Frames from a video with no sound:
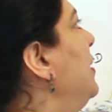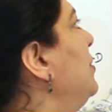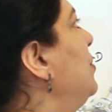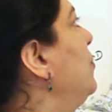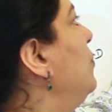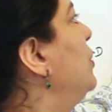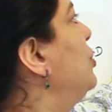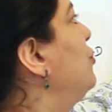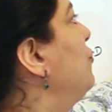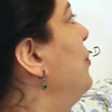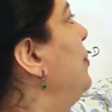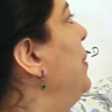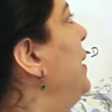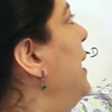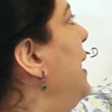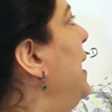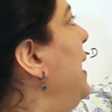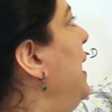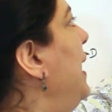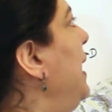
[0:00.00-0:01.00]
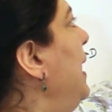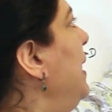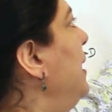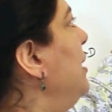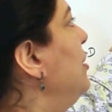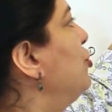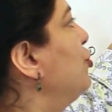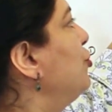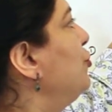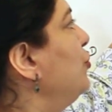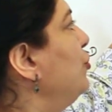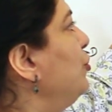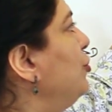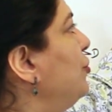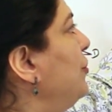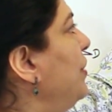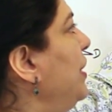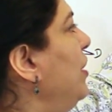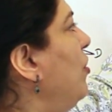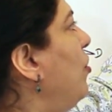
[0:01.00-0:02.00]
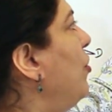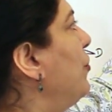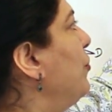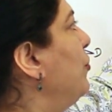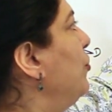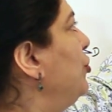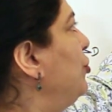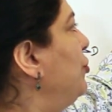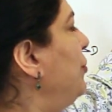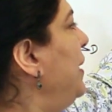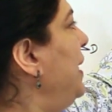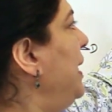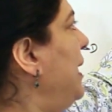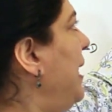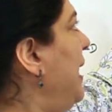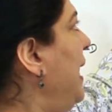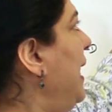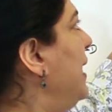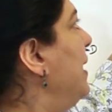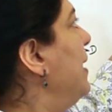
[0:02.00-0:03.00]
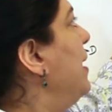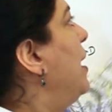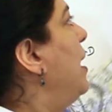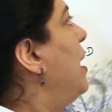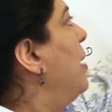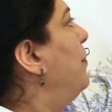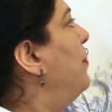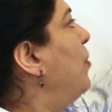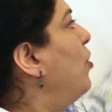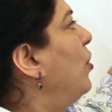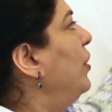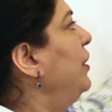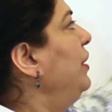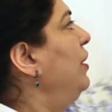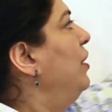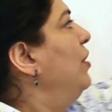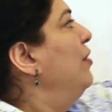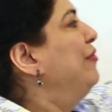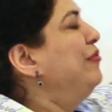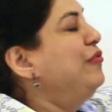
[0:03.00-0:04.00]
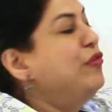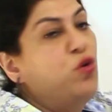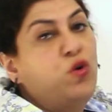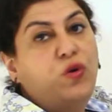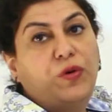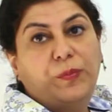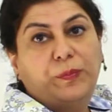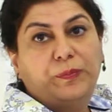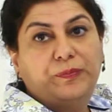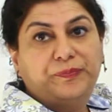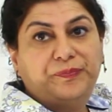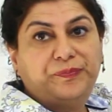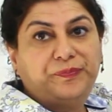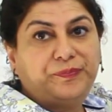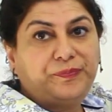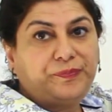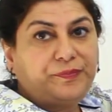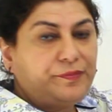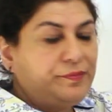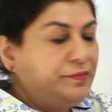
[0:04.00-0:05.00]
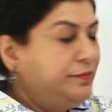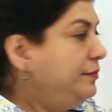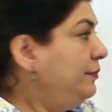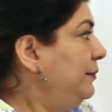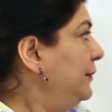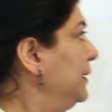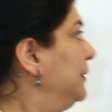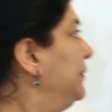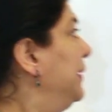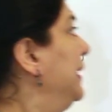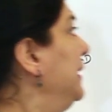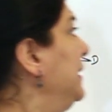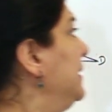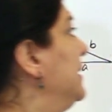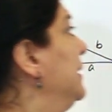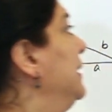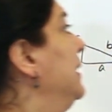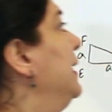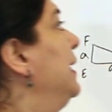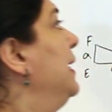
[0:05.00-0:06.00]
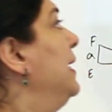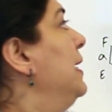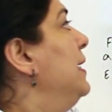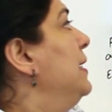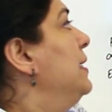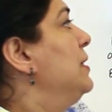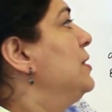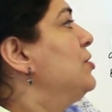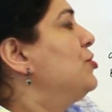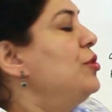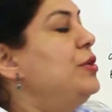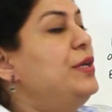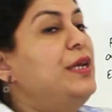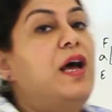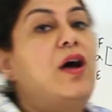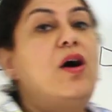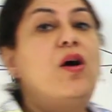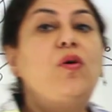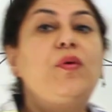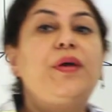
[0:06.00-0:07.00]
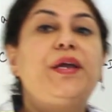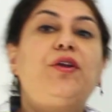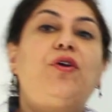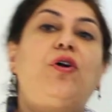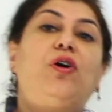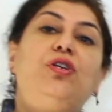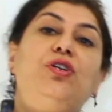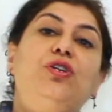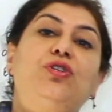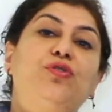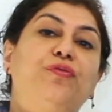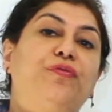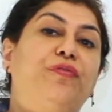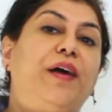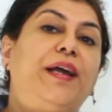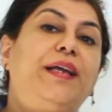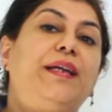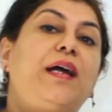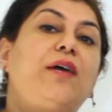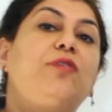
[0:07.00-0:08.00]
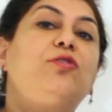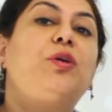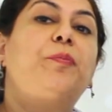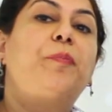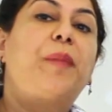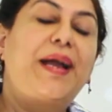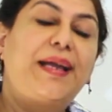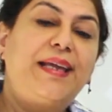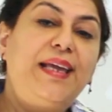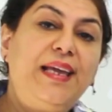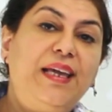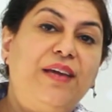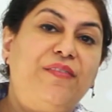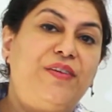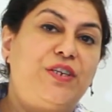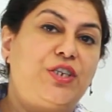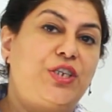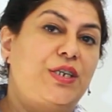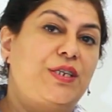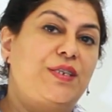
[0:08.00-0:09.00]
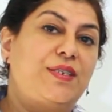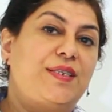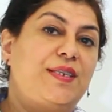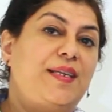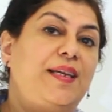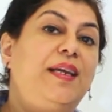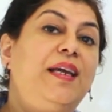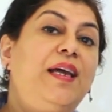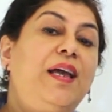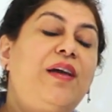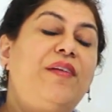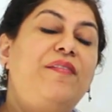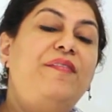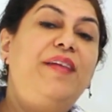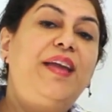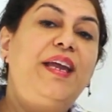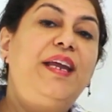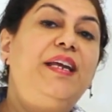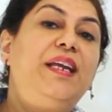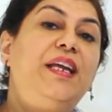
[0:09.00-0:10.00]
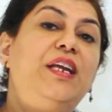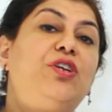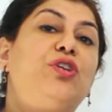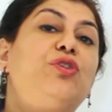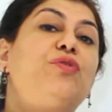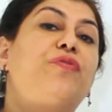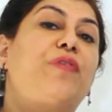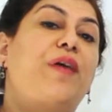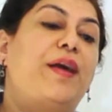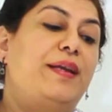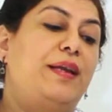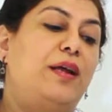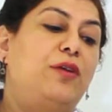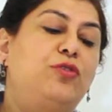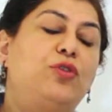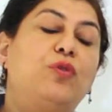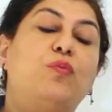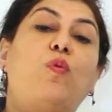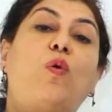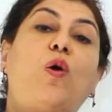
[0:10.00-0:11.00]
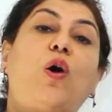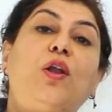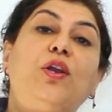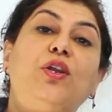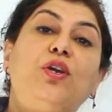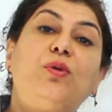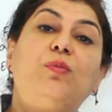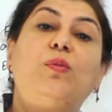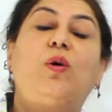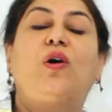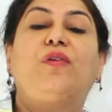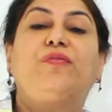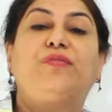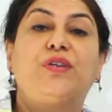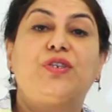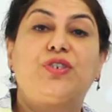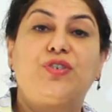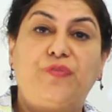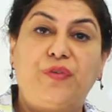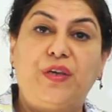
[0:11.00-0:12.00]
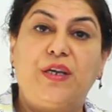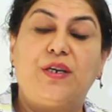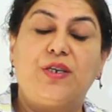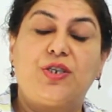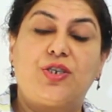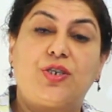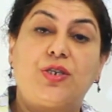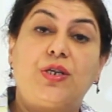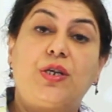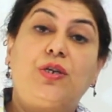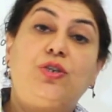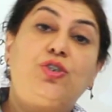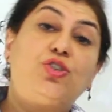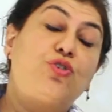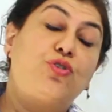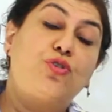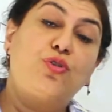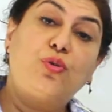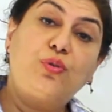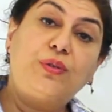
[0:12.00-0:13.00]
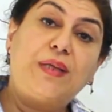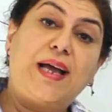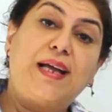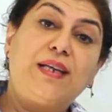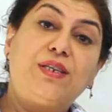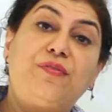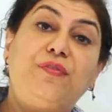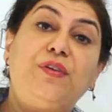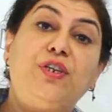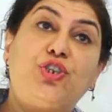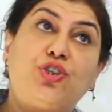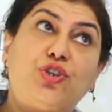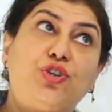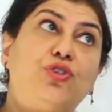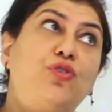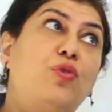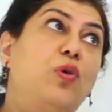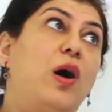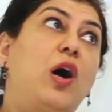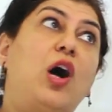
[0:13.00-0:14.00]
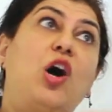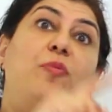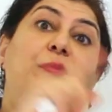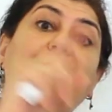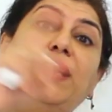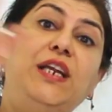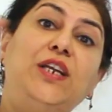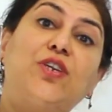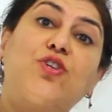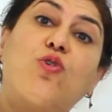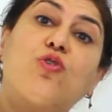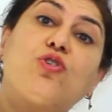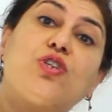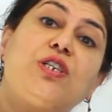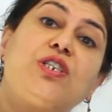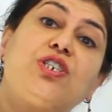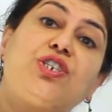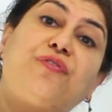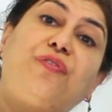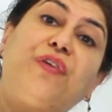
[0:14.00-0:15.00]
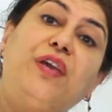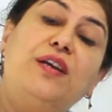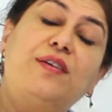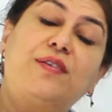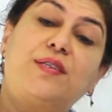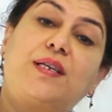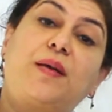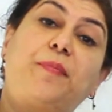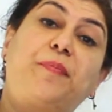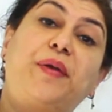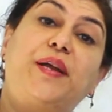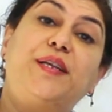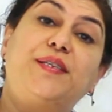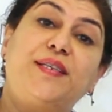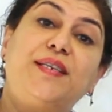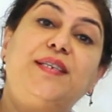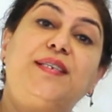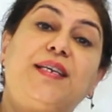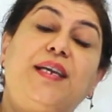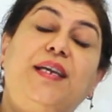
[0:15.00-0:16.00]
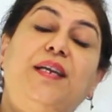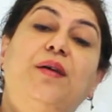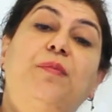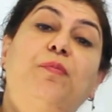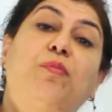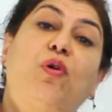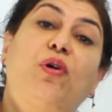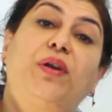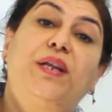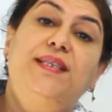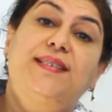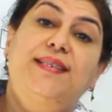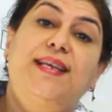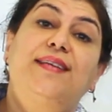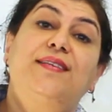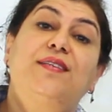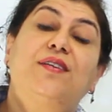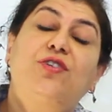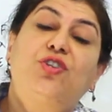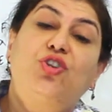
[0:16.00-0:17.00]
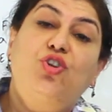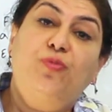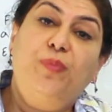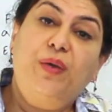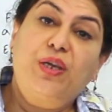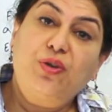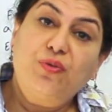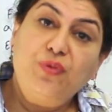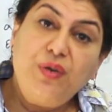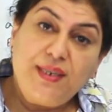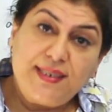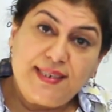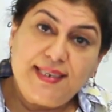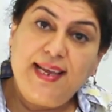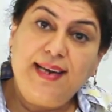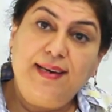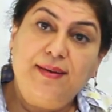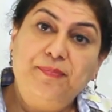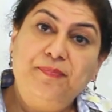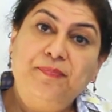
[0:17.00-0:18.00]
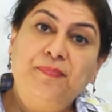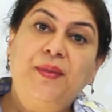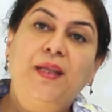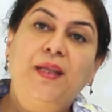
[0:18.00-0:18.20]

other words, would be A into root 3 or root 3A upon 4. Right? So now, in order to find out the packing efficiency, we need to find out the volume of the spheres. To know that, we should know how many total spheres are present in a body-centered cubic unit cell.